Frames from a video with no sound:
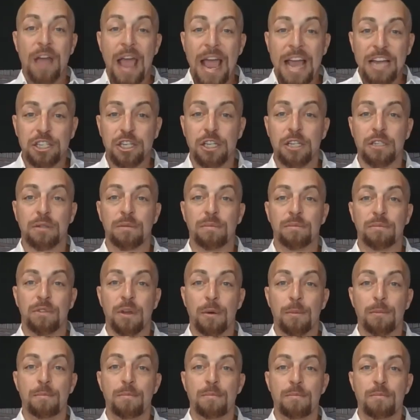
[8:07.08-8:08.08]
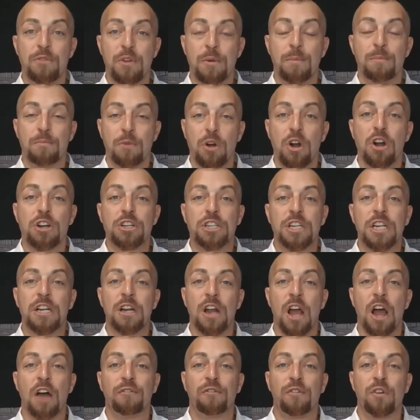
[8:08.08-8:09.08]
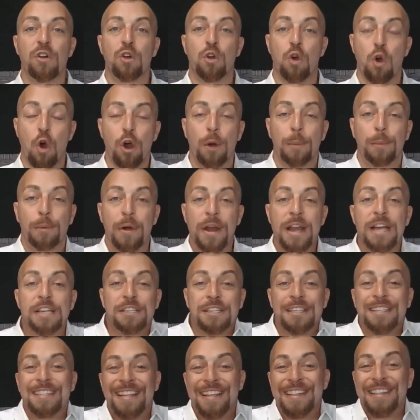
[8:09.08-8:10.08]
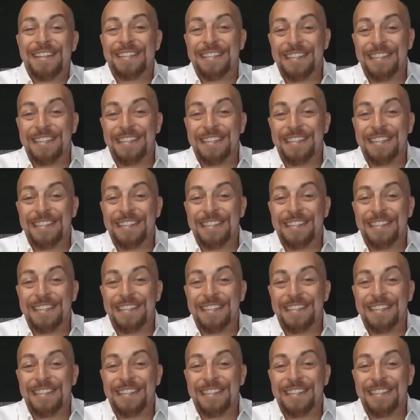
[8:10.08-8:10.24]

Fascism, the, the merging of corporations